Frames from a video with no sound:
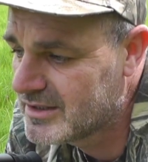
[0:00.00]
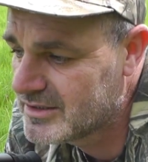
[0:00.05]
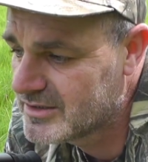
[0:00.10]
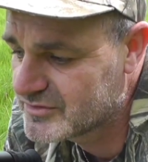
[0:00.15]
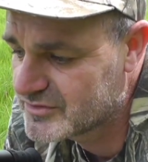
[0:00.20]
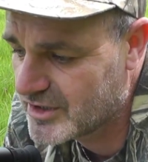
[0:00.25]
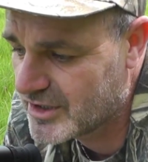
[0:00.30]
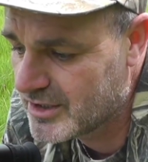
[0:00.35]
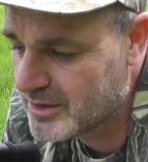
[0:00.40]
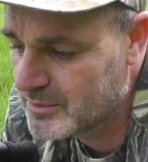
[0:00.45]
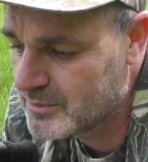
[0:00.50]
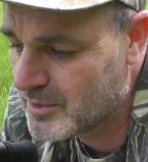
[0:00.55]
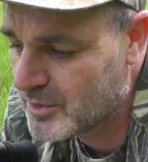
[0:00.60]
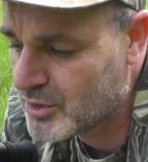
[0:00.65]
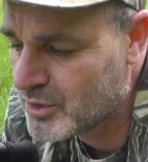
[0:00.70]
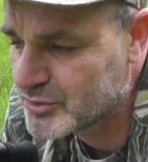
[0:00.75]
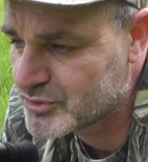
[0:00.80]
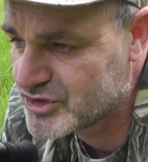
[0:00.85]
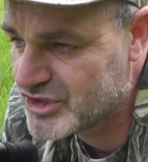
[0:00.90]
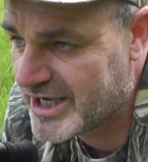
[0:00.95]
So I
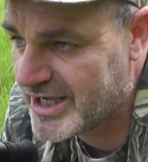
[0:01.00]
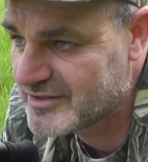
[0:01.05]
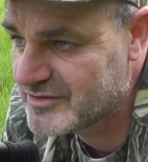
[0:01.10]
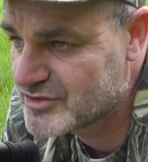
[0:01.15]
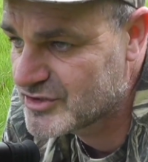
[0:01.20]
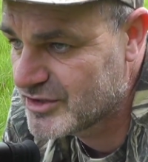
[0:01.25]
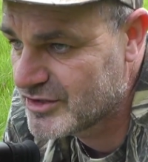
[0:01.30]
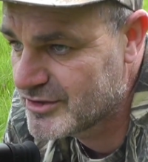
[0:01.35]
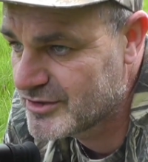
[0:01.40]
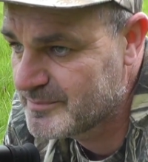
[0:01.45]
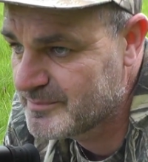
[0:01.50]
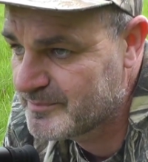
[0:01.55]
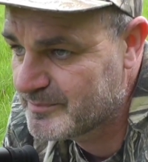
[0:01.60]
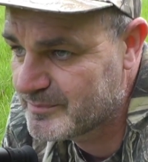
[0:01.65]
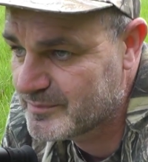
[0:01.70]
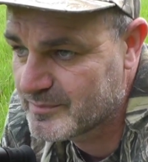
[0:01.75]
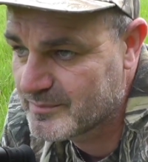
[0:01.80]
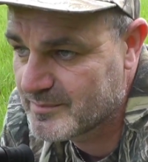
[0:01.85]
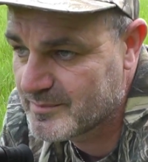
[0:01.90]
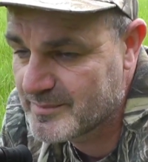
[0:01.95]
got chatting to them
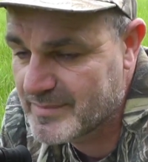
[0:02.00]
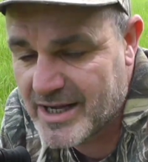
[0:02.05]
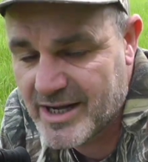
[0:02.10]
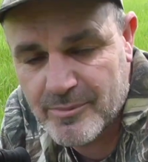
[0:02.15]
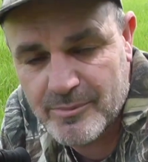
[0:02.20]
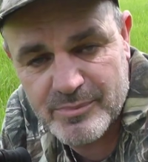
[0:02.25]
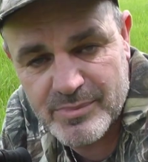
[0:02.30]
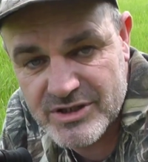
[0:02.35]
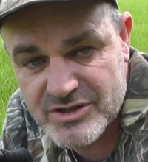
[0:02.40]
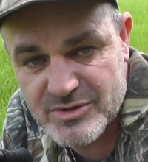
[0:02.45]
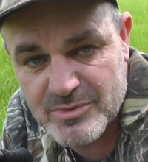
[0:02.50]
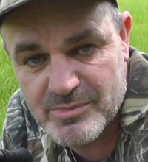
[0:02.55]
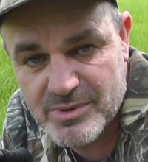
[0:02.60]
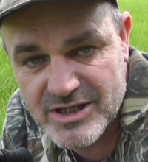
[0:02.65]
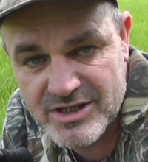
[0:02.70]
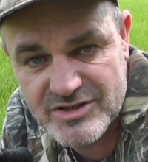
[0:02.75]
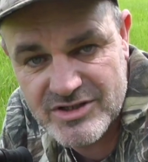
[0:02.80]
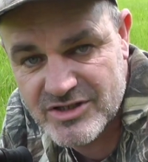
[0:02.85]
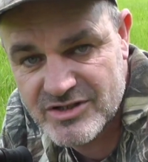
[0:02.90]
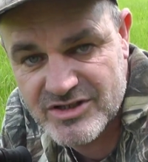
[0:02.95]
about bits and
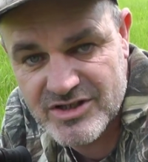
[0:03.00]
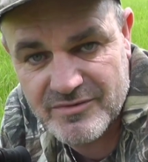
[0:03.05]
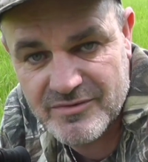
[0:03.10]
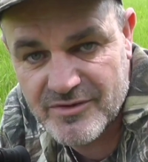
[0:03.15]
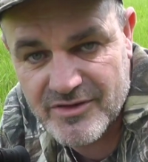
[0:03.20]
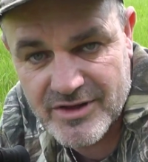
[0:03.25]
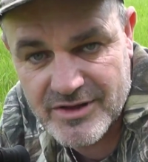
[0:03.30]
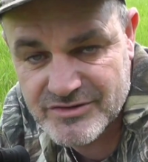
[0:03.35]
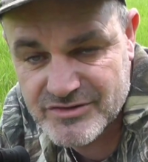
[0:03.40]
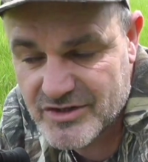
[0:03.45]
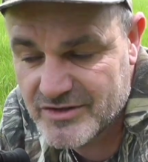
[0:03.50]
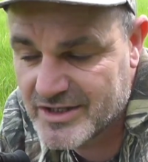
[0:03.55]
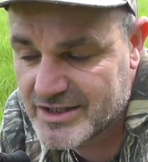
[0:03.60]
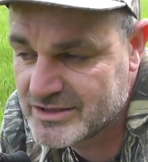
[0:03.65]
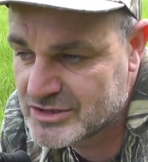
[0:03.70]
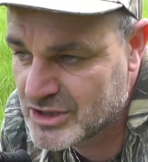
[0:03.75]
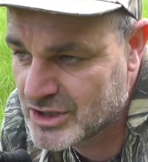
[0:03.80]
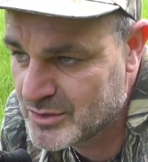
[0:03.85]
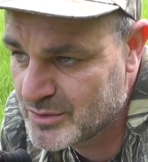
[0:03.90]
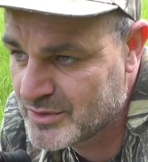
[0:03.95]
pieces, different things that they
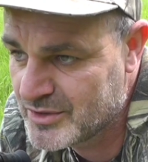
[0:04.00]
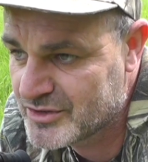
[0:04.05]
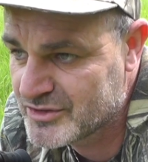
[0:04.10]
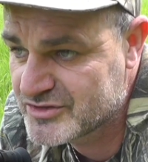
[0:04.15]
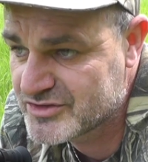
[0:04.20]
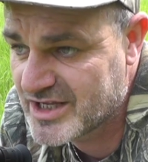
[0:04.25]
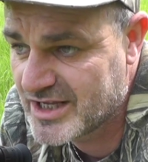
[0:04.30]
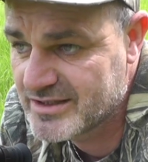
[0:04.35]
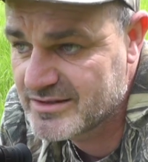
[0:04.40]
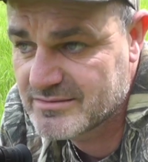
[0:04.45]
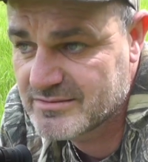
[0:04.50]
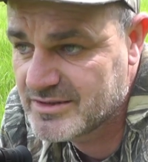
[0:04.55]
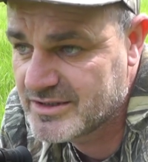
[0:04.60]
do, and I said,